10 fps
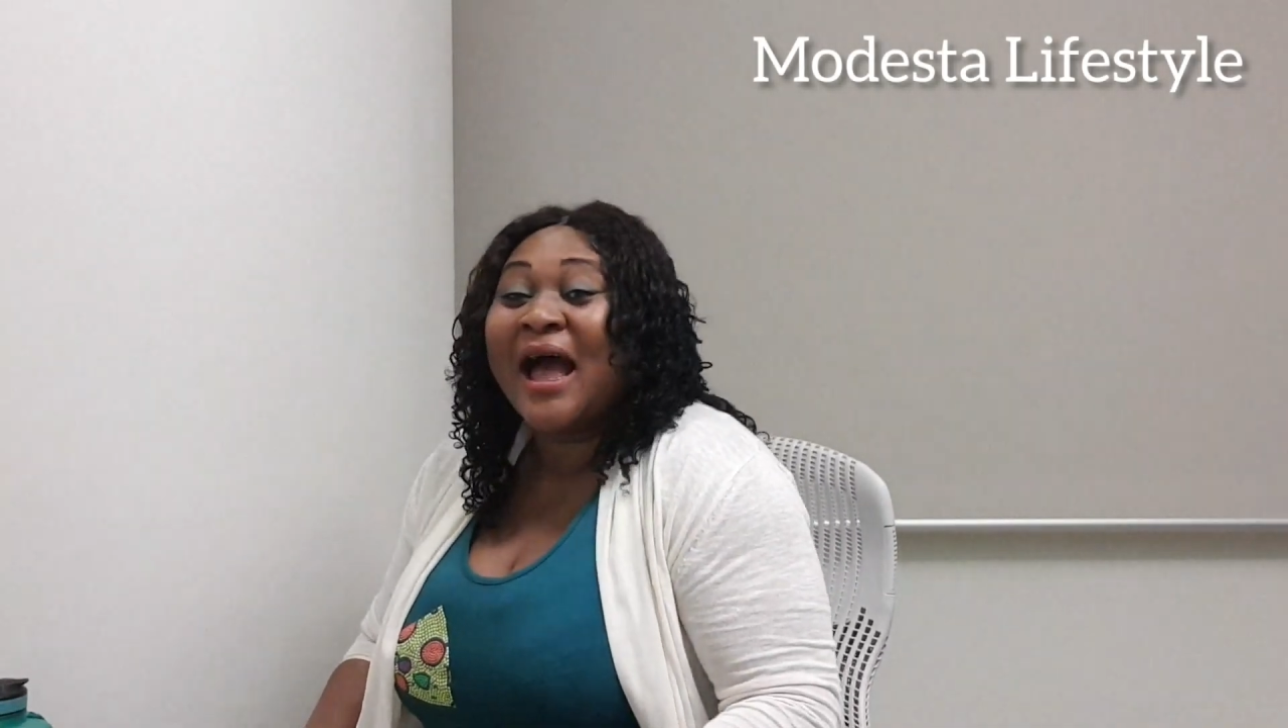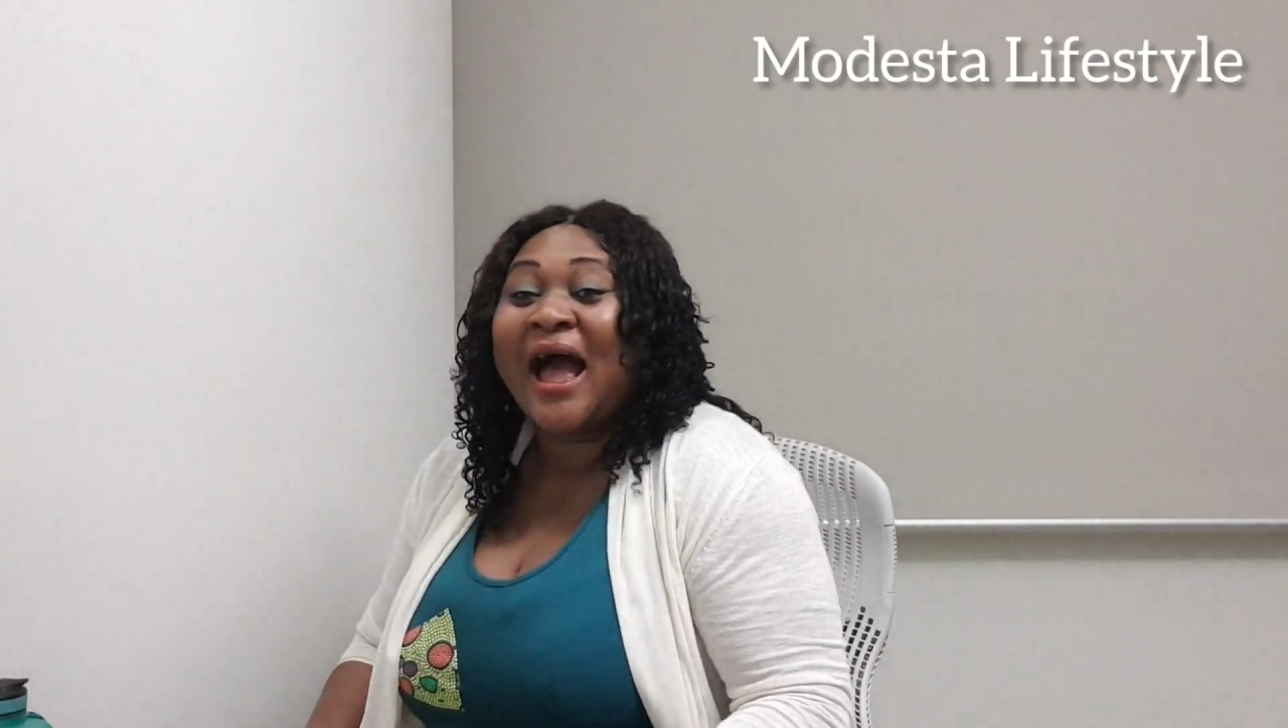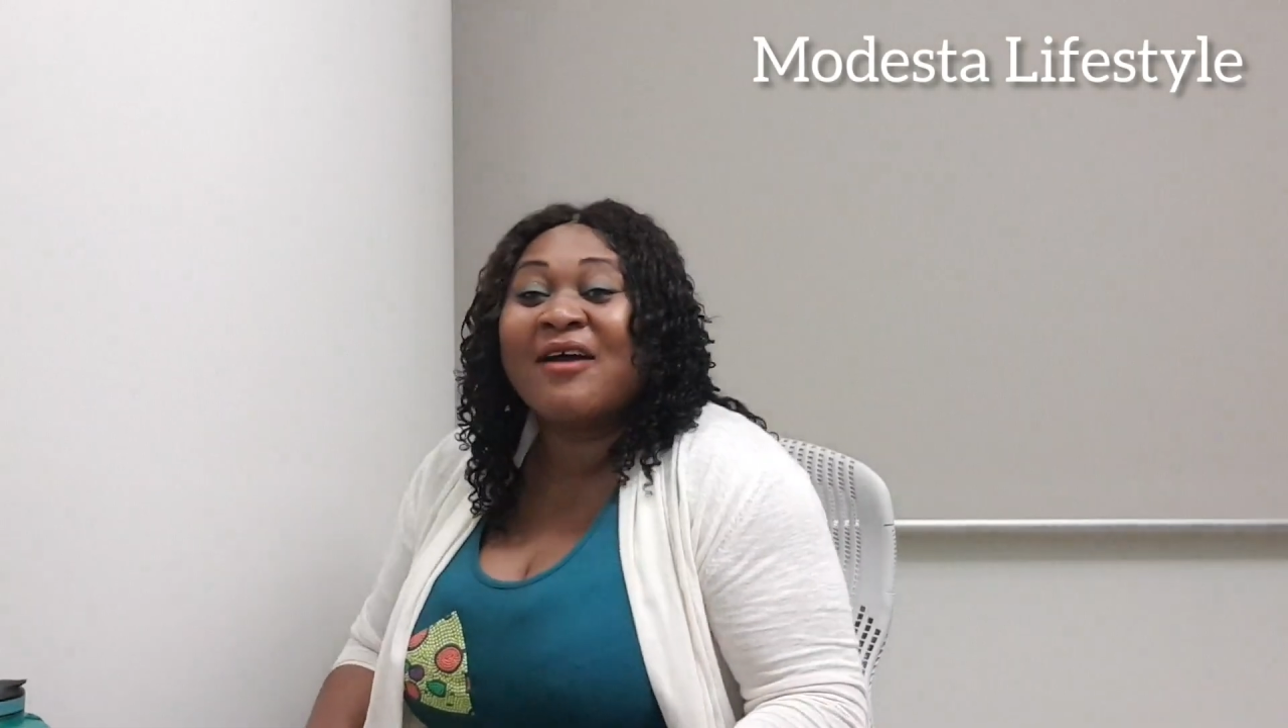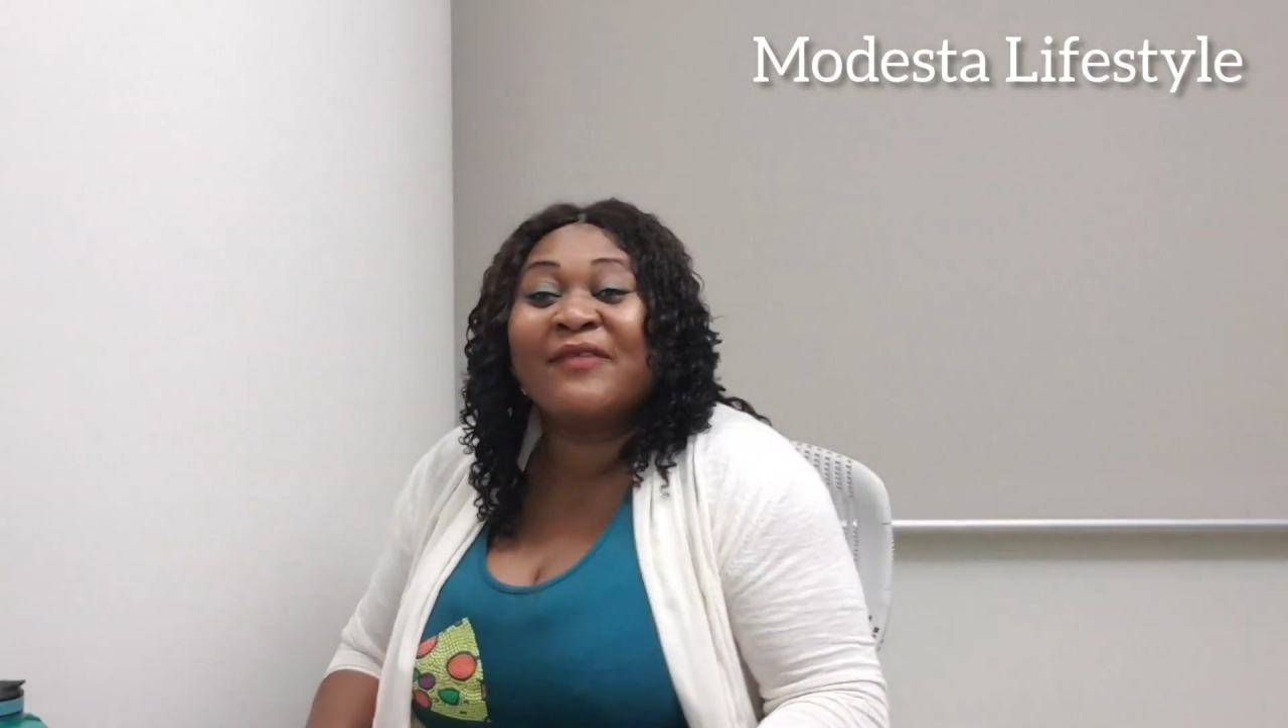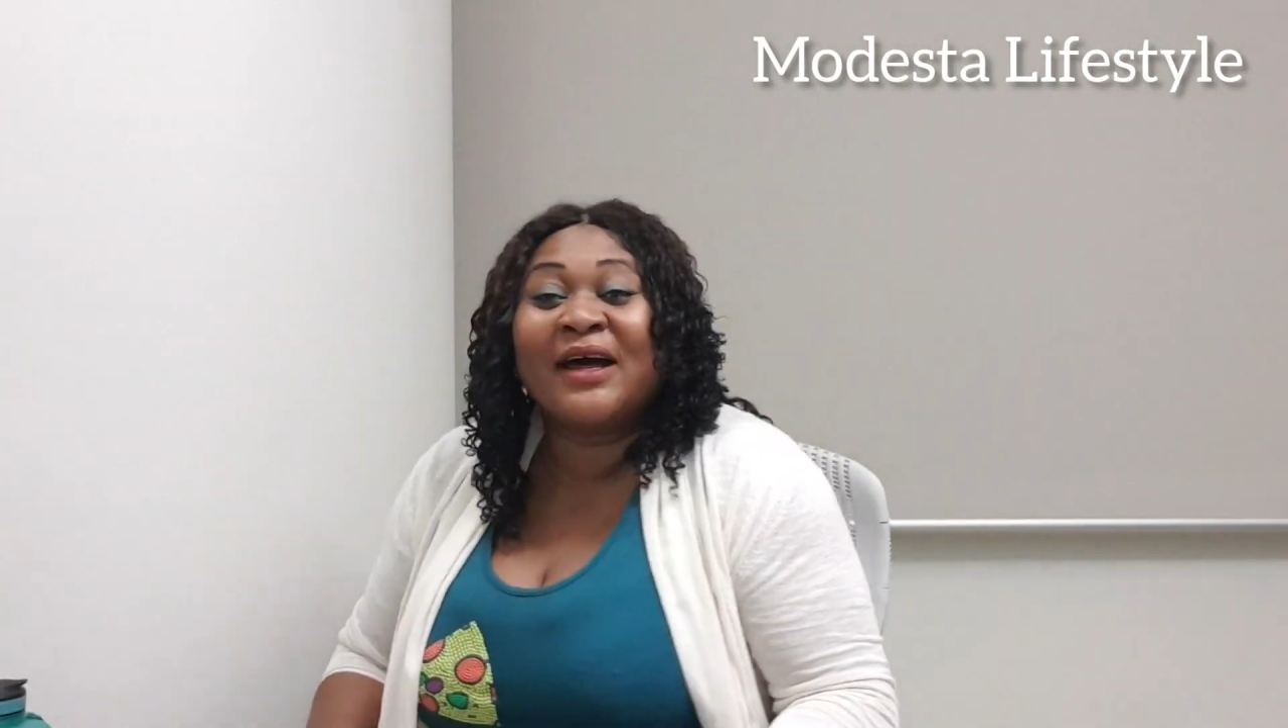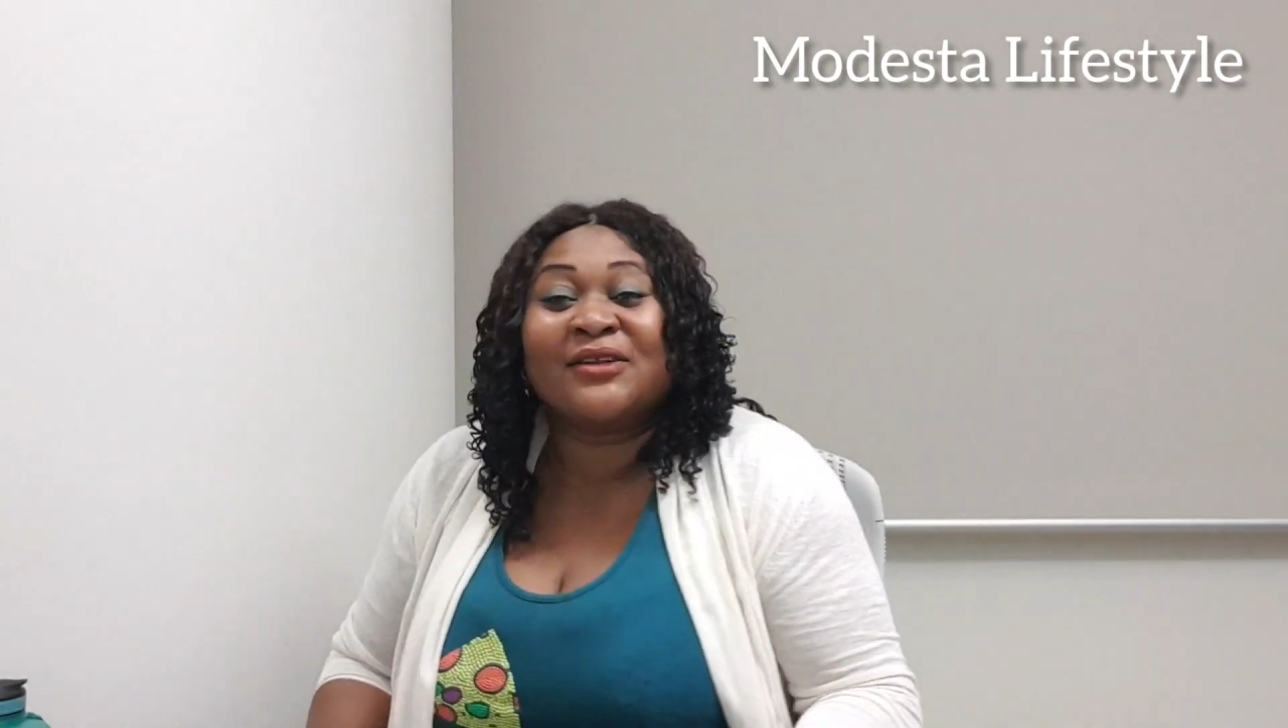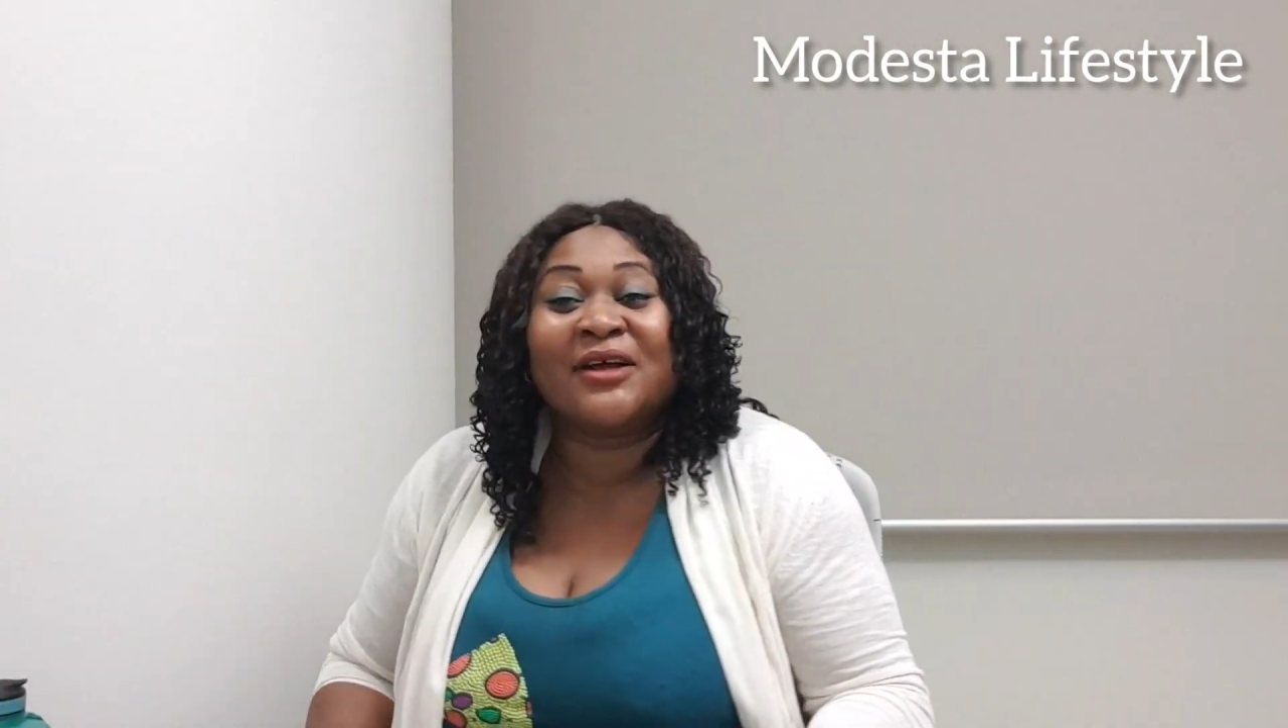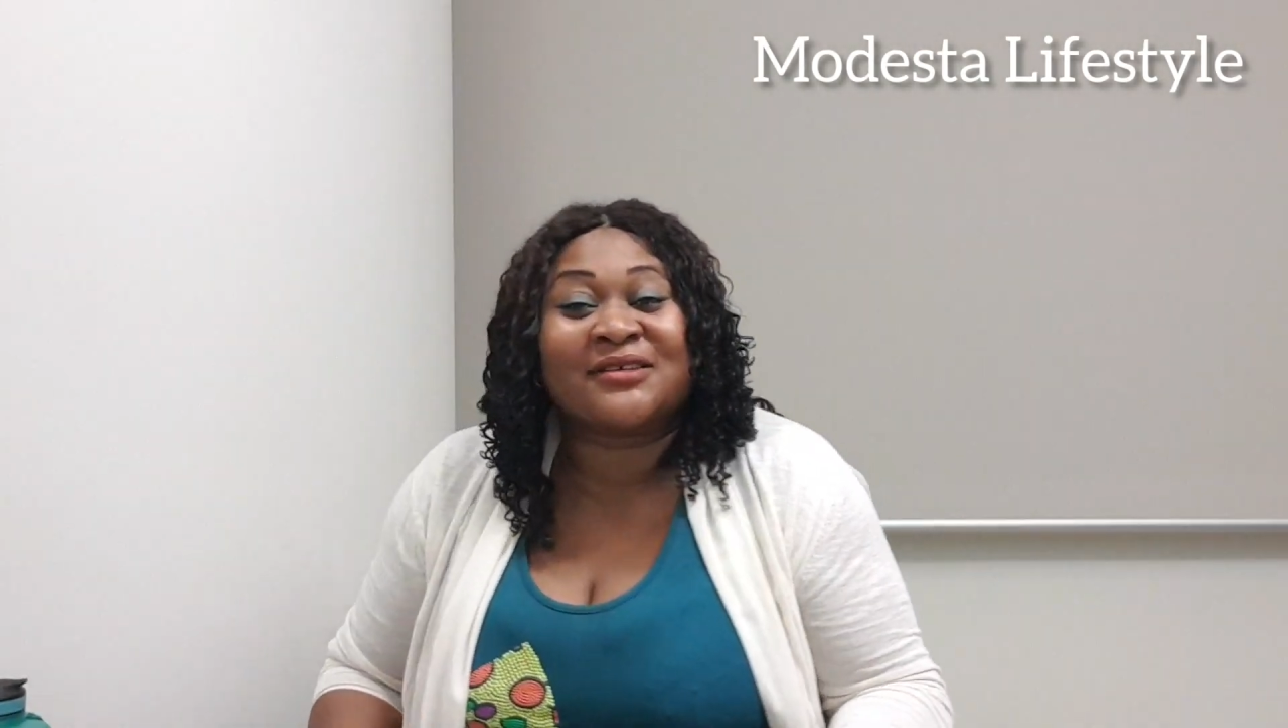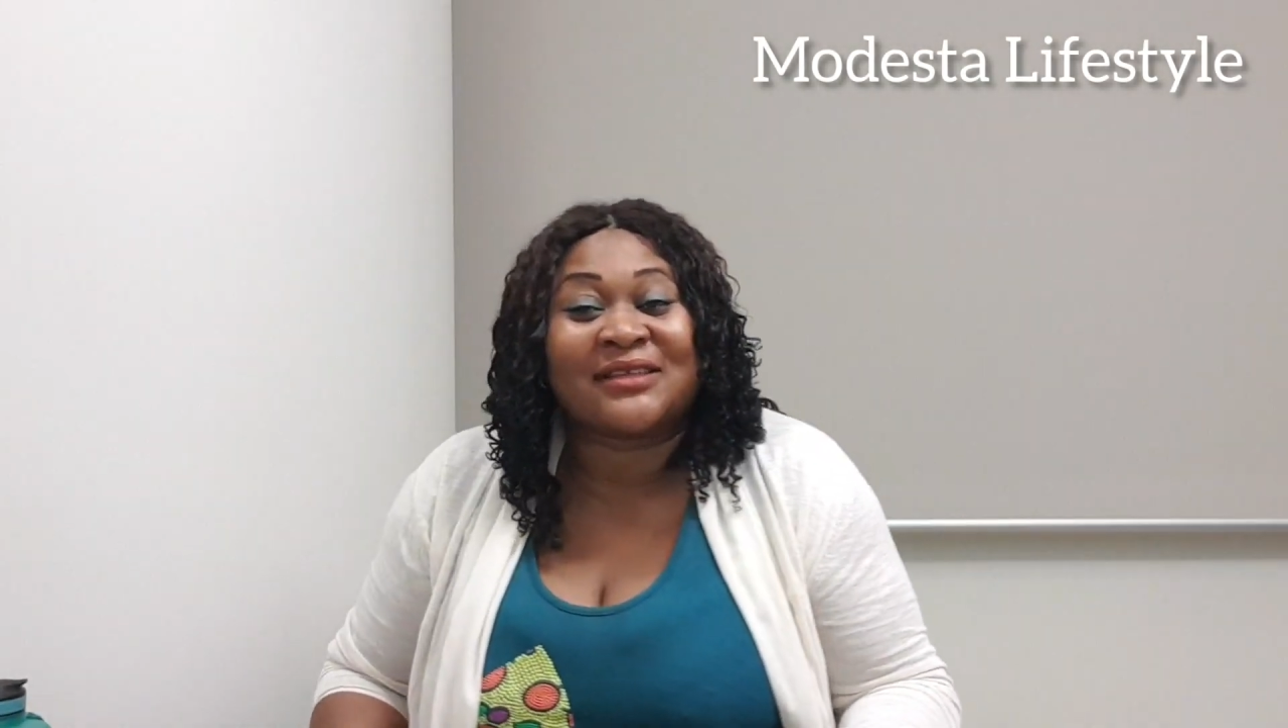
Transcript: Ivan, don't